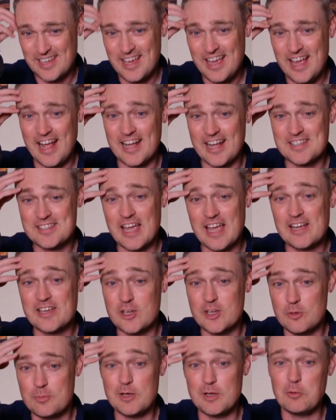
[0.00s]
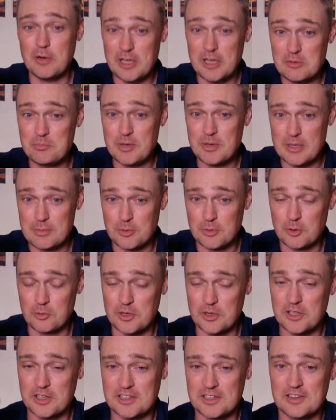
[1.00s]
anti-QB win. People
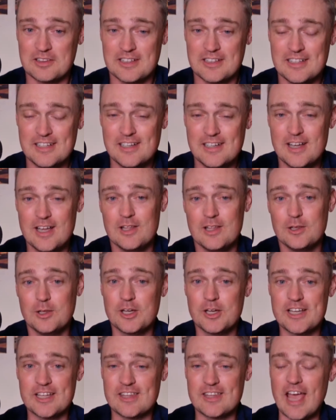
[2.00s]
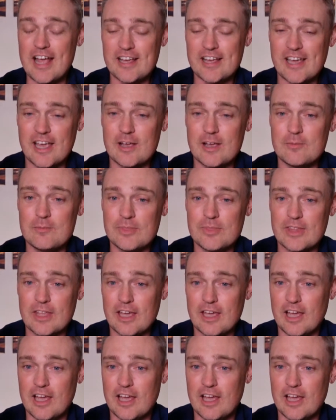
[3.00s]
really look at that game